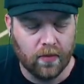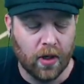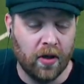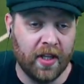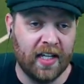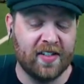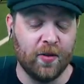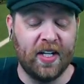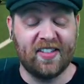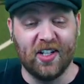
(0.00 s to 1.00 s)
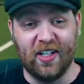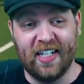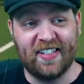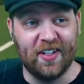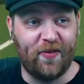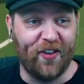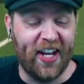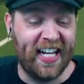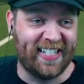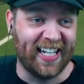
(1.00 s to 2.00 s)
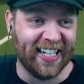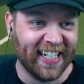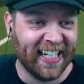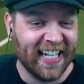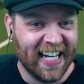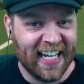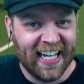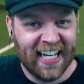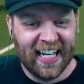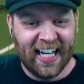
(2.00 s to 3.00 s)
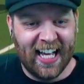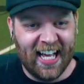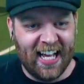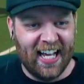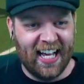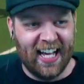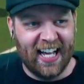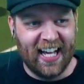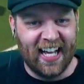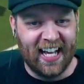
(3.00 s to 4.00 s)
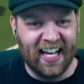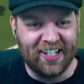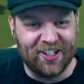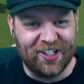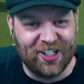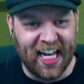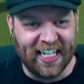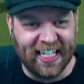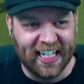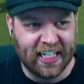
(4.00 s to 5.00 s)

Well, there's the whistle. It's a defeat. Ah, shit.